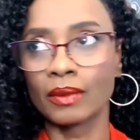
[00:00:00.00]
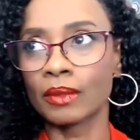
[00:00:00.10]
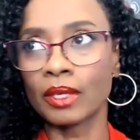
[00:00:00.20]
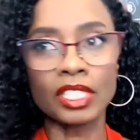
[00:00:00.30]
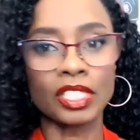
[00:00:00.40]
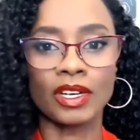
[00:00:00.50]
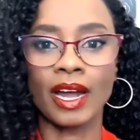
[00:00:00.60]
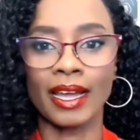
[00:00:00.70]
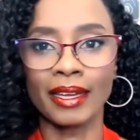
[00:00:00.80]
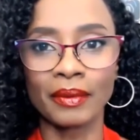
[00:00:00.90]
I'm going to
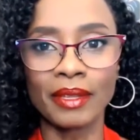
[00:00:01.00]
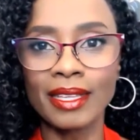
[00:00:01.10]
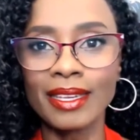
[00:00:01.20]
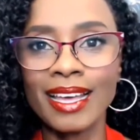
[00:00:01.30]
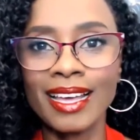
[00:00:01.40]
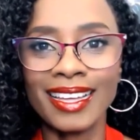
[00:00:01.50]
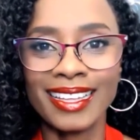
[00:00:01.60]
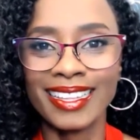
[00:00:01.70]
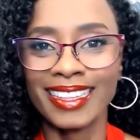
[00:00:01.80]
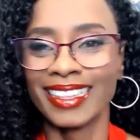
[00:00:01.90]
try within
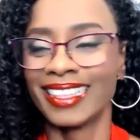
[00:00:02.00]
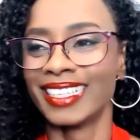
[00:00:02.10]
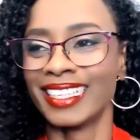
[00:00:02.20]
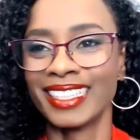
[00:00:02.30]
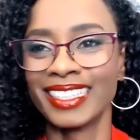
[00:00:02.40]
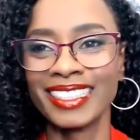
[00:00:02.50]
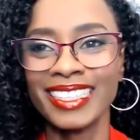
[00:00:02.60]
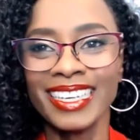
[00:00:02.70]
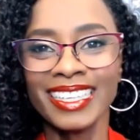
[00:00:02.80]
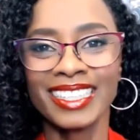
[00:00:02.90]
the
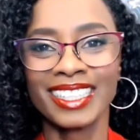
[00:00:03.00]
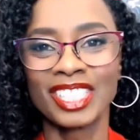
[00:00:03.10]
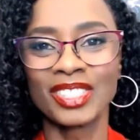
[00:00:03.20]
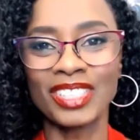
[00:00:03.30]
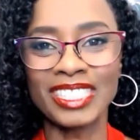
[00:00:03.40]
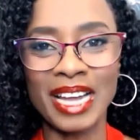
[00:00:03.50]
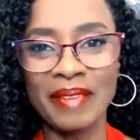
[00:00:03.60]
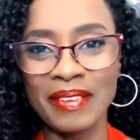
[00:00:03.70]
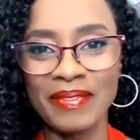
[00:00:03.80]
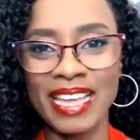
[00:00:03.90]
short
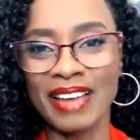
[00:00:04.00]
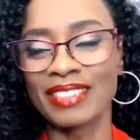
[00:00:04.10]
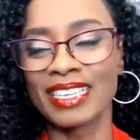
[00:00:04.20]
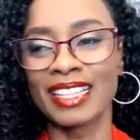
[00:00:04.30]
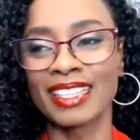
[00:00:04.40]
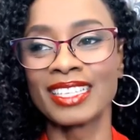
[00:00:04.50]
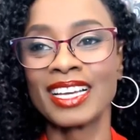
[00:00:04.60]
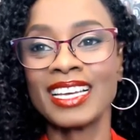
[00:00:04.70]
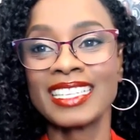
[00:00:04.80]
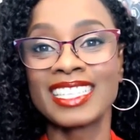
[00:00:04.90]
time that we have together
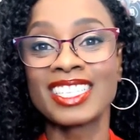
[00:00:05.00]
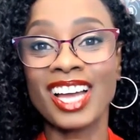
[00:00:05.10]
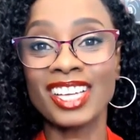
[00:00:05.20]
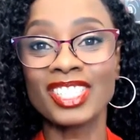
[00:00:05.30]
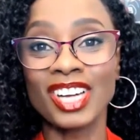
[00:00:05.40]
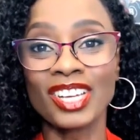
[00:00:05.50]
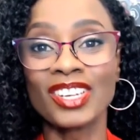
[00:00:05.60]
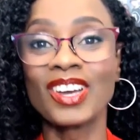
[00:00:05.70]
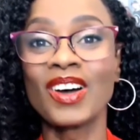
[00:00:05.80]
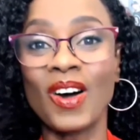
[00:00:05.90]
to touch
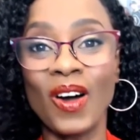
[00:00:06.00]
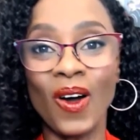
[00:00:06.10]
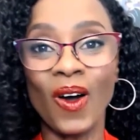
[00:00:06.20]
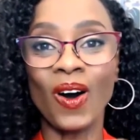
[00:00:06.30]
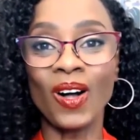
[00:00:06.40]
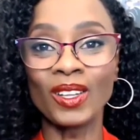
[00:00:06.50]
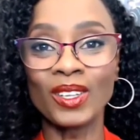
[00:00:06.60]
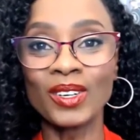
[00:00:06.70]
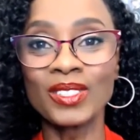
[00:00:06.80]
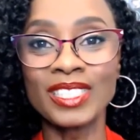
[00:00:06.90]
on all
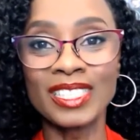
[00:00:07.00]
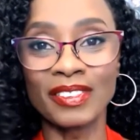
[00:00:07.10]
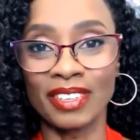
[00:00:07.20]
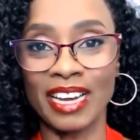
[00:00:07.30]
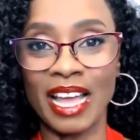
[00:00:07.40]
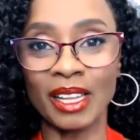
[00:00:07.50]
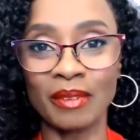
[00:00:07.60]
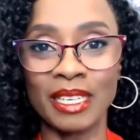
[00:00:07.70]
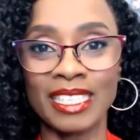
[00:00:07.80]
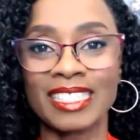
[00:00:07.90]
those different
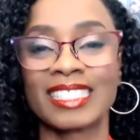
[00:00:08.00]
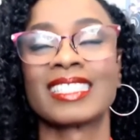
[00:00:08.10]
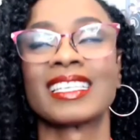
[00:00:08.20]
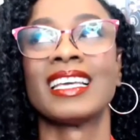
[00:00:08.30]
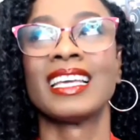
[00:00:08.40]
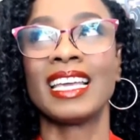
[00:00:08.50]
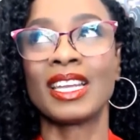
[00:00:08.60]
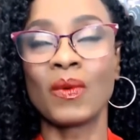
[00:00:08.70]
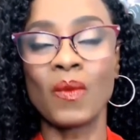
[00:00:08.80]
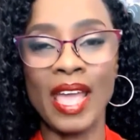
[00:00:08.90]
elements
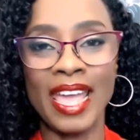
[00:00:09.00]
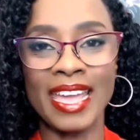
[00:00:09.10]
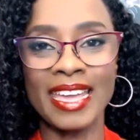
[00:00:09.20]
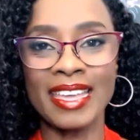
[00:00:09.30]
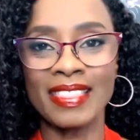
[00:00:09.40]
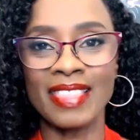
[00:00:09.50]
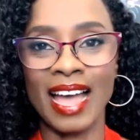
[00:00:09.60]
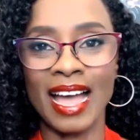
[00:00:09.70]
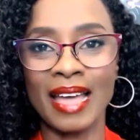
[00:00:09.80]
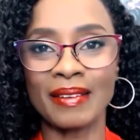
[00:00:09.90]
in a way
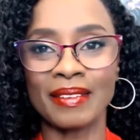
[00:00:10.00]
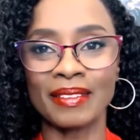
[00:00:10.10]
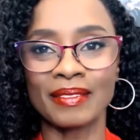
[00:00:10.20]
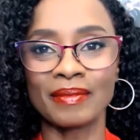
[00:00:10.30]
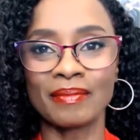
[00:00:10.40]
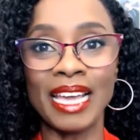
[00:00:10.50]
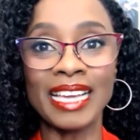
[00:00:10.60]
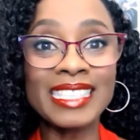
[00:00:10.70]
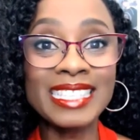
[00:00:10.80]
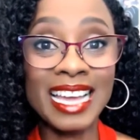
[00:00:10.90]
that
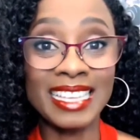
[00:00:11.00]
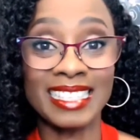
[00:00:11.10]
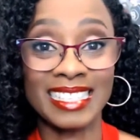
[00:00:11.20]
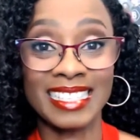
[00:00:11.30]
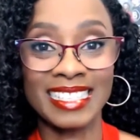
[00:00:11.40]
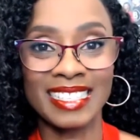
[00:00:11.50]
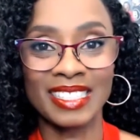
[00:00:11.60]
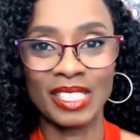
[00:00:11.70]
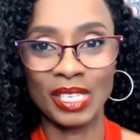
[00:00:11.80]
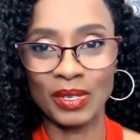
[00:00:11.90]
makes sense
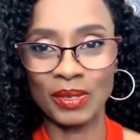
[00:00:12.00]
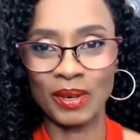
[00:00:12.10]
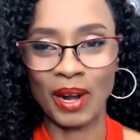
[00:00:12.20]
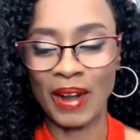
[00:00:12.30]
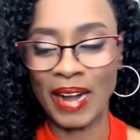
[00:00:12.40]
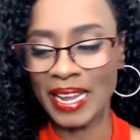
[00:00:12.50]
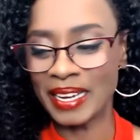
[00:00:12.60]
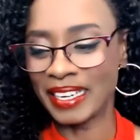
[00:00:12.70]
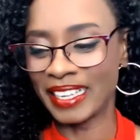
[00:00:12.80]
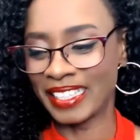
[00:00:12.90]
to you. All
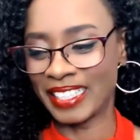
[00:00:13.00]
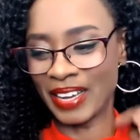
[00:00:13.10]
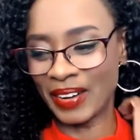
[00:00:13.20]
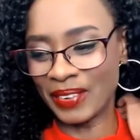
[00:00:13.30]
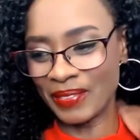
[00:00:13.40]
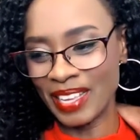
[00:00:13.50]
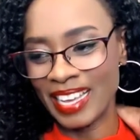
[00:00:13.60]
right. So